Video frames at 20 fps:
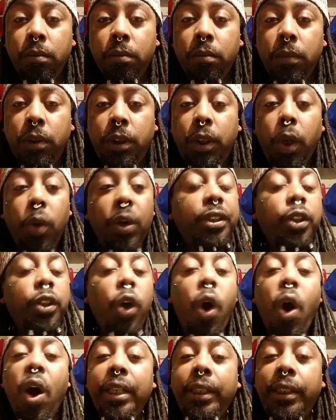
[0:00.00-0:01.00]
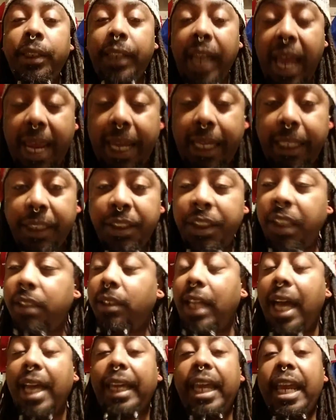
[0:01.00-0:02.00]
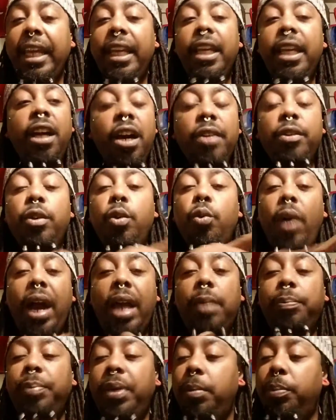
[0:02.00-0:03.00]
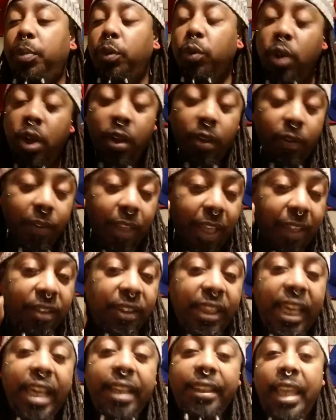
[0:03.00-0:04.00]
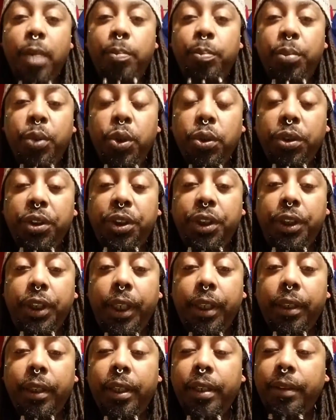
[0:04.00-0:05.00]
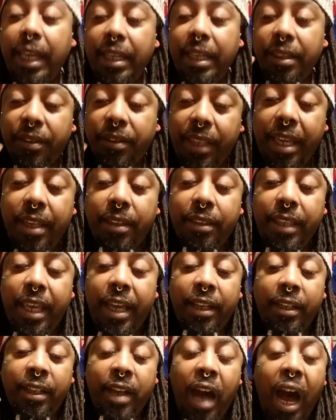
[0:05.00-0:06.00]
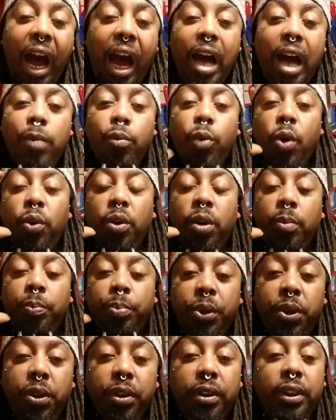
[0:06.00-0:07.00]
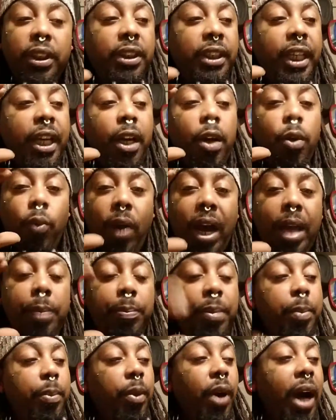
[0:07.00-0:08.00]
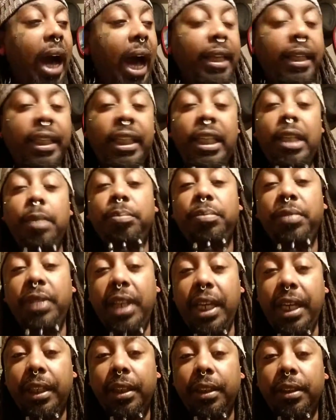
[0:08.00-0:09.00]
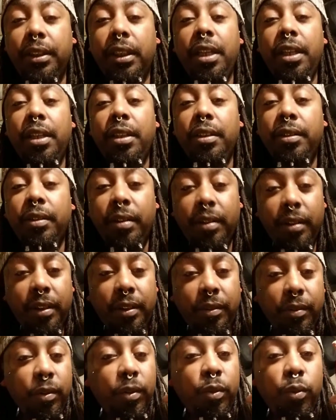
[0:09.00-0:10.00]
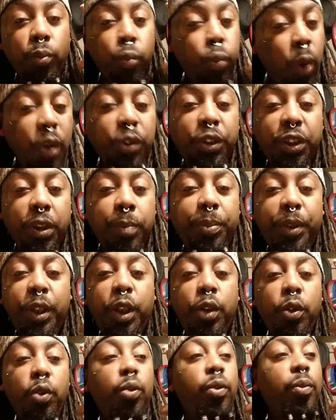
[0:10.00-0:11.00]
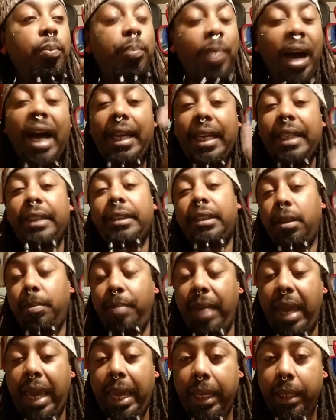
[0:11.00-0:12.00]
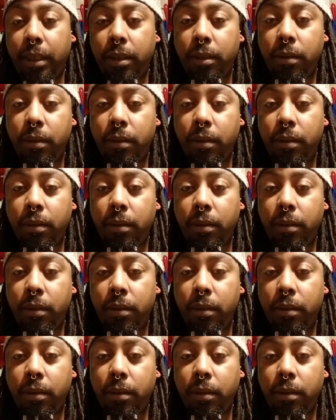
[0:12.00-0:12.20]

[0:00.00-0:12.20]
So it's ordained, just like any other white people that think that bullshit. They think that God wrote a book to tell white people how to keep niggas worship you by his command.